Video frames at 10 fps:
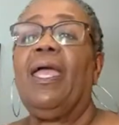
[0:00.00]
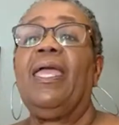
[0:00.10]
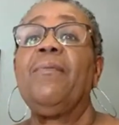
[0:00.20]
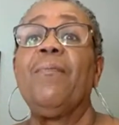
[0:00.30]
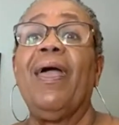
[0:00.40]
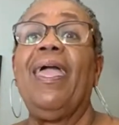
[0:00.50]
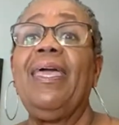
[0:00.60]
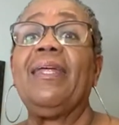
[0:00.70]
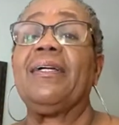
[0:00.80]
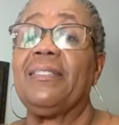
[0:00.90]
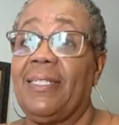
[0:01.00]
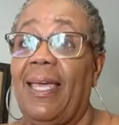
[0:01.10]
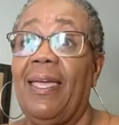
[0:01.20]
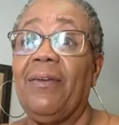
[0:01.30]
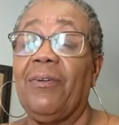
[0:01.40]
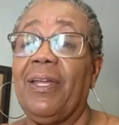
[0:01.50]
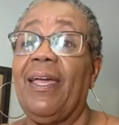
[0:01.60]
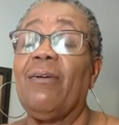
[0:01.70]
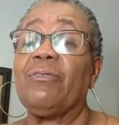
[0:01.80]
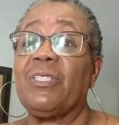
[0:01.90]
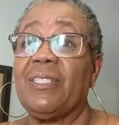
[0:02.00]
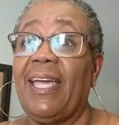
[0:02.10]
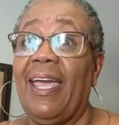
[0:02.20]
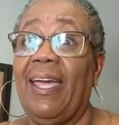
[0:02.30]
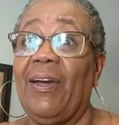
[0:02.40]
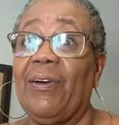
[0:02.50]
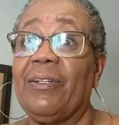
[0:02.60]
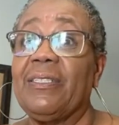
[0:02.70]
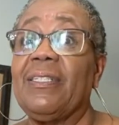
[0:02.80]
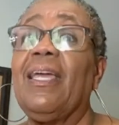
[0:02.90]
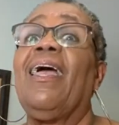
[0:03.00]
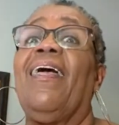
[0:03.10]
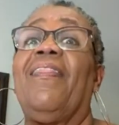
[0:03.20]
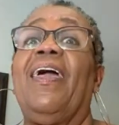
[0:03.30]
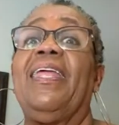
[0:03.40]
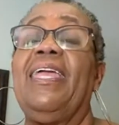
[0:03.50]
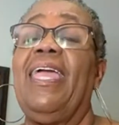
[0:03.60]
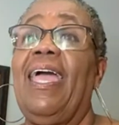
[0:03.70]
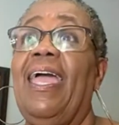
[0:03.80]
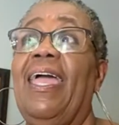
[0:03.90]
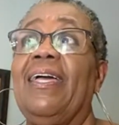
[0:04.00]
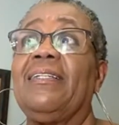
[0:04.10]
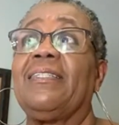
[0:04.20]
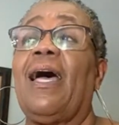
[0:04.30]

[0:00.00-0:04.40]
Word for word: He made a container downstairs that he has